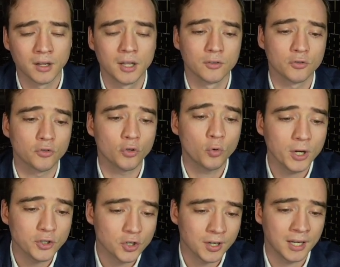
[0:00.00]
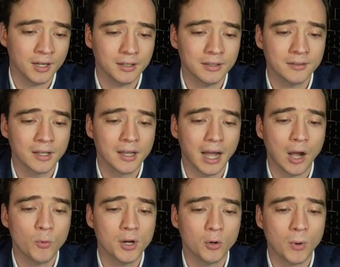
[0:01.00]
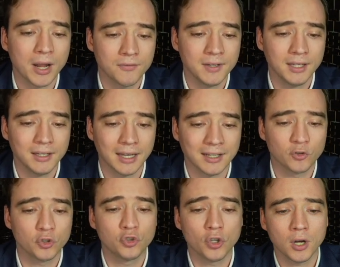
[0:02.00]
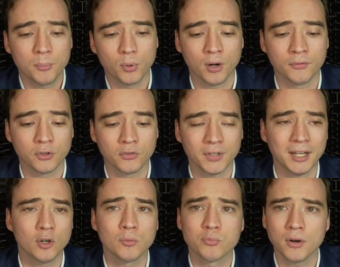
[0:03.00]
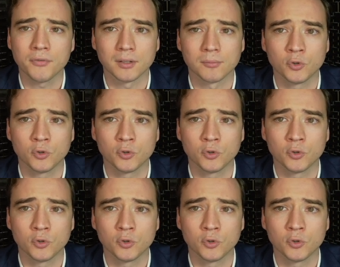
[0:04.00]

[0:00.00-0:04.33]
So the question here is, are we arriving at the top of the cycle profit?